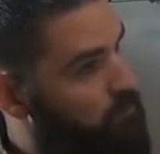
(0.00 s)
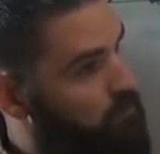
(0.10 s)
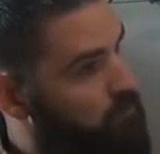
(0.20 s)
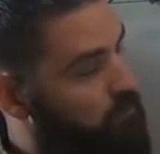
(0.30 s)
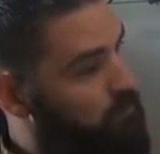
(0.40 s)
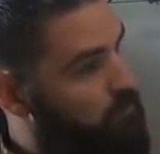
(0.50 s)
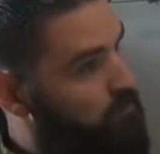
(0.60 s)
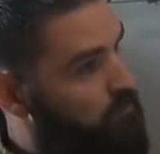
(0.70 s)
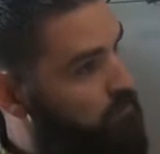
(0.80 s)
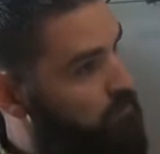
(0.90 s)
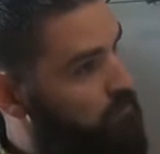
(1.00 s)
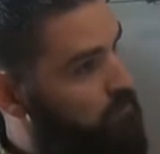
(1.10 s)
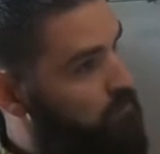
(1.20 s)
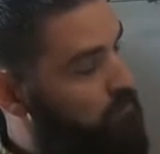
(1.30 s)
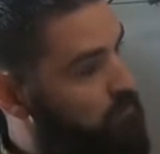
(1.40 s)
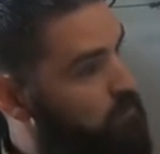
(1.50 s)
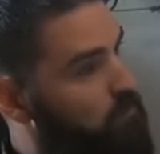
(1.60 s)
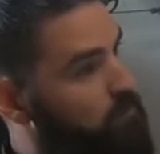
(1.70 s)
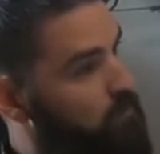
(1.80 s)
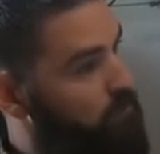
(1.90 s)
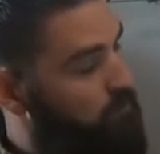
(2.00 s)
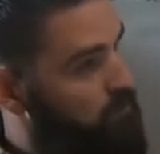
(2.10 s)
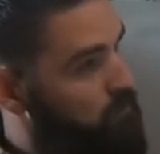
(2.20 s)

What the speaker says: No words are spoken by the person on screen.